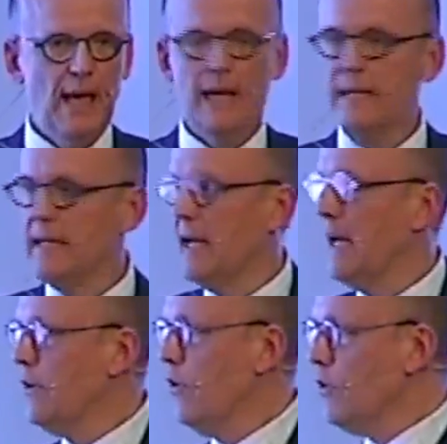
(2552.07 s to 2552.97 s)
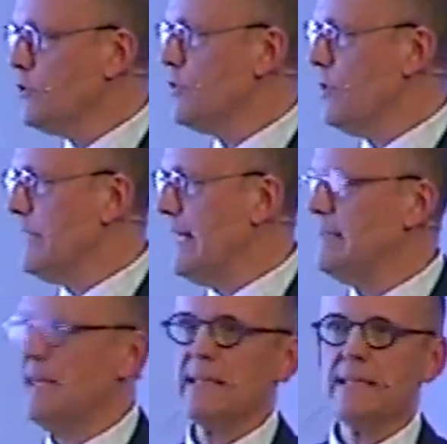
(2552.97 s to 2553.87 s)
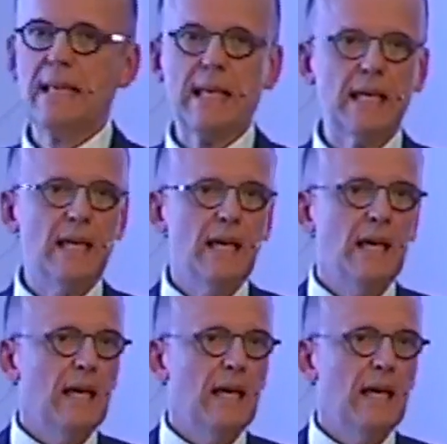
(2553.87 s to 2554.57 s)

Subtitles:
And also then that the